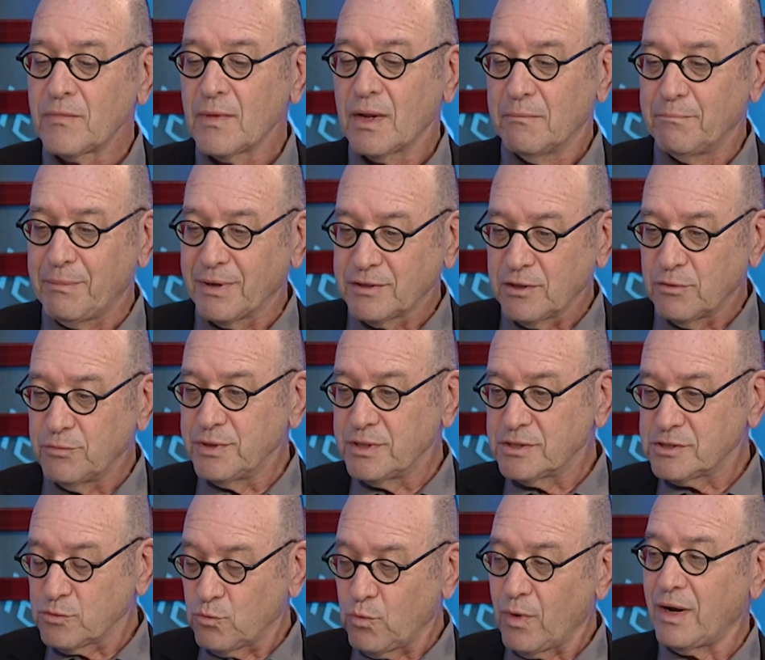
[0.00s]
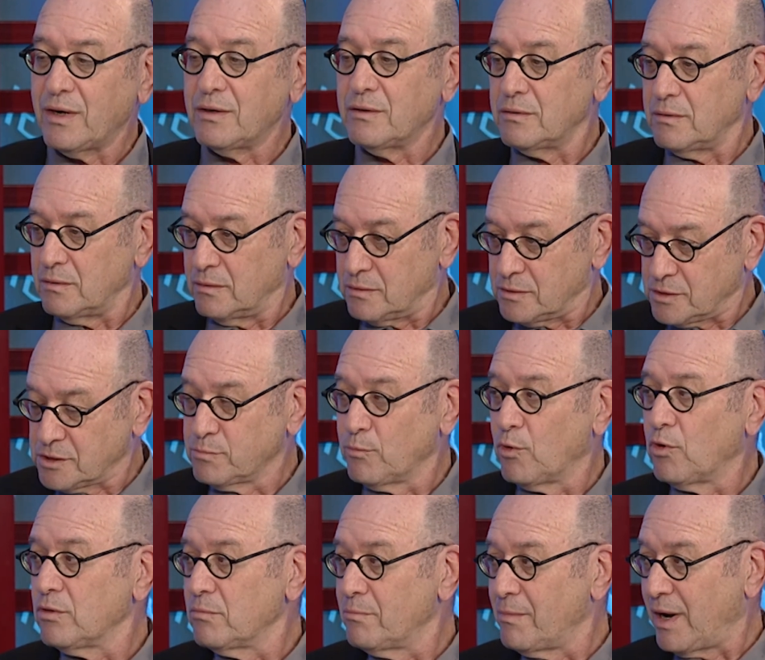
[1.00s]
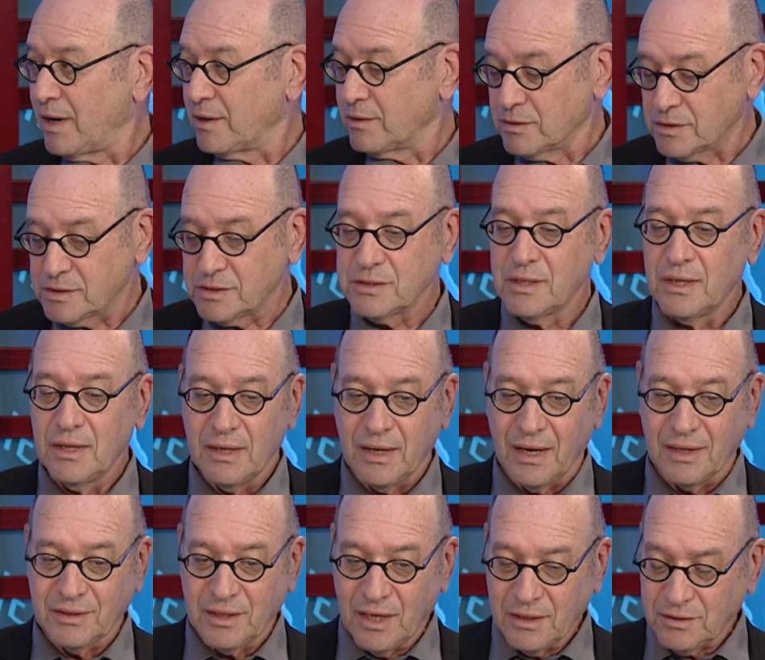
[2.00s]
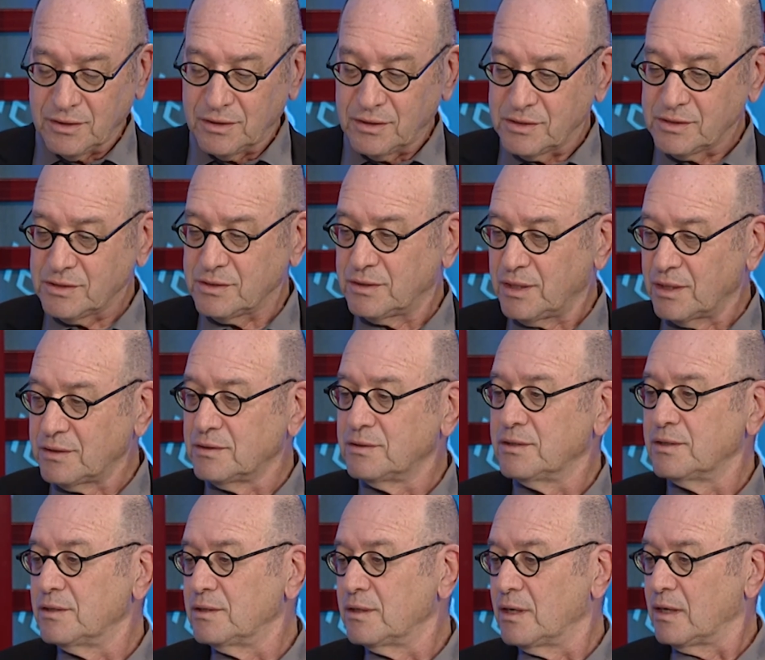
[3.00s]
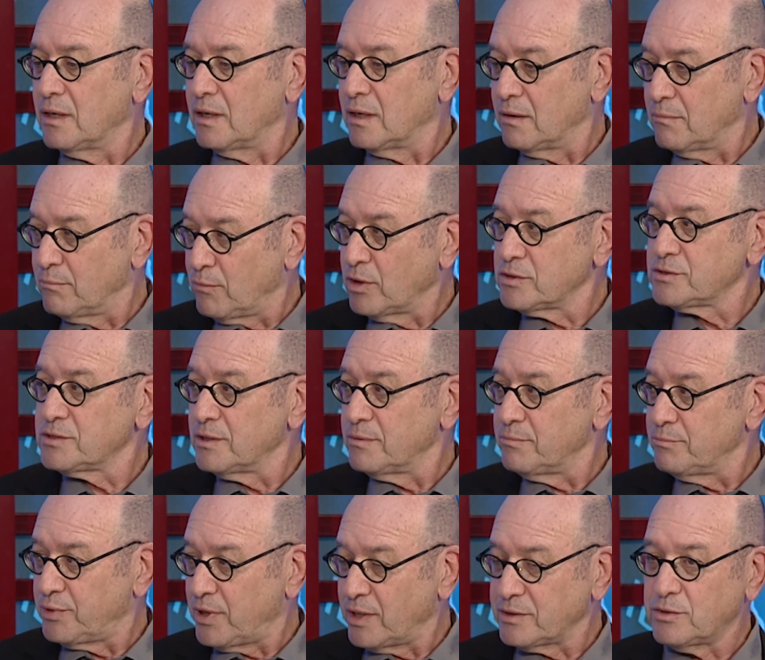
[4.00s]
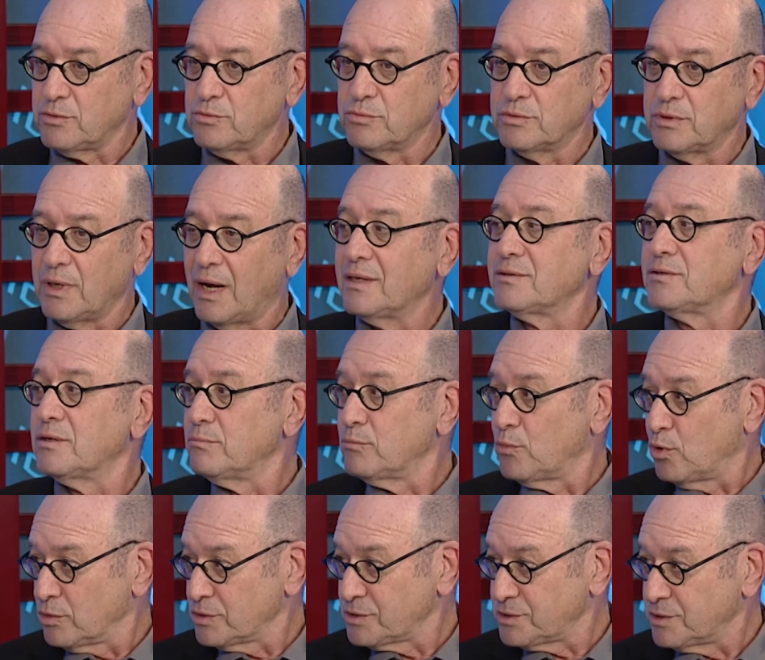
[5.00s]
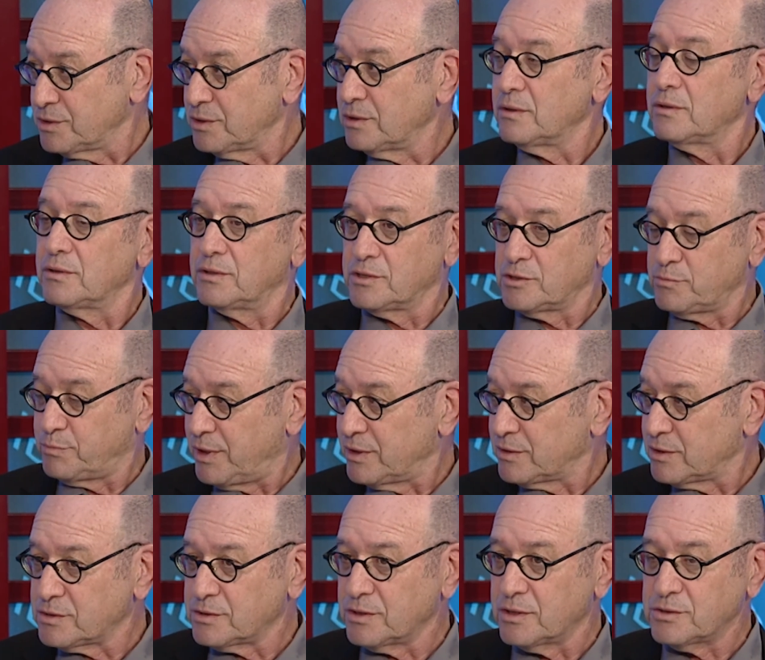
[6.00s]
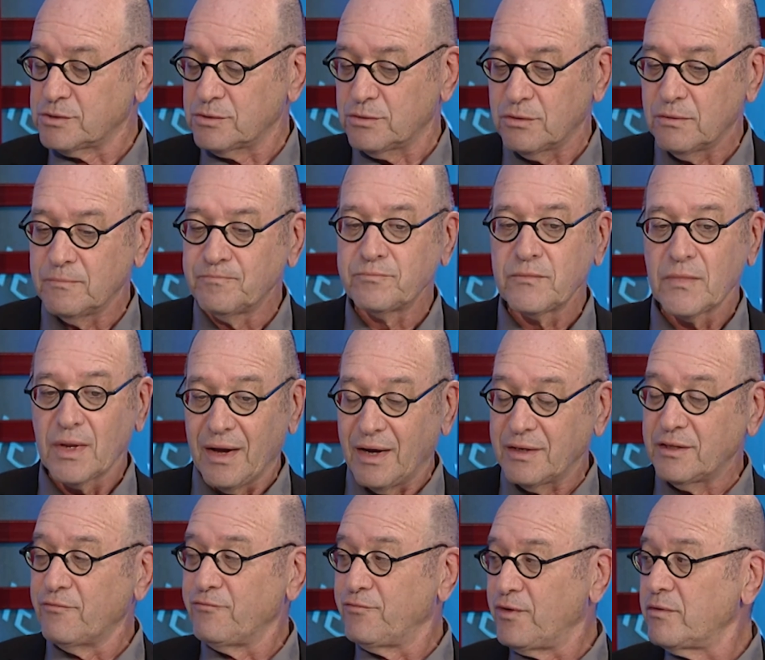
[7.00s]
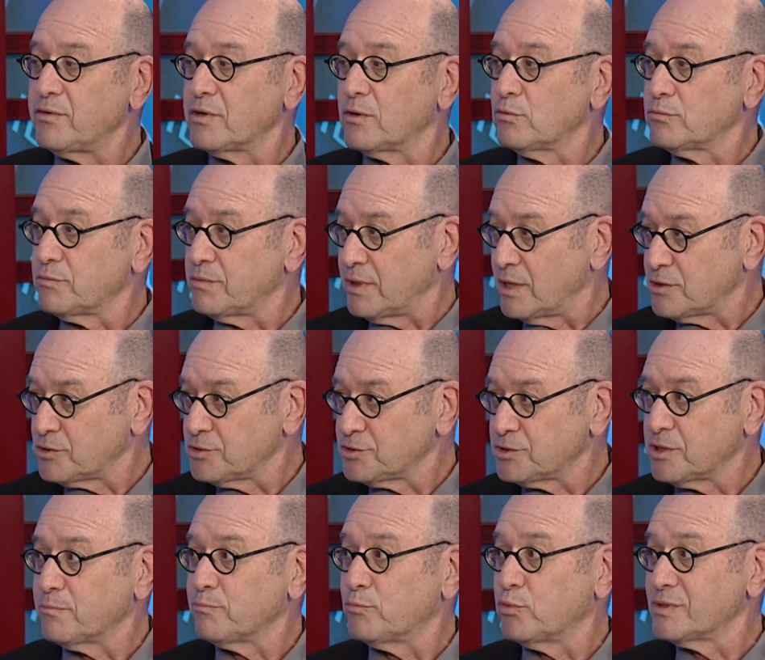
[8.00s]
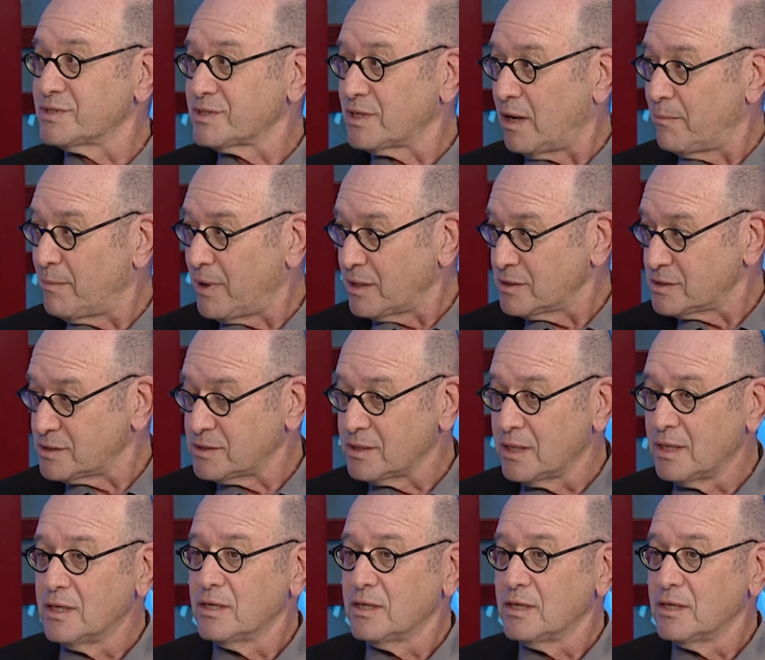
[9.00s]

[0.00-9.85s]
But there is one small minus, and that is that the Muslim Brotherhood under Morsi, his predecessor, had a very good relationship with Hamas.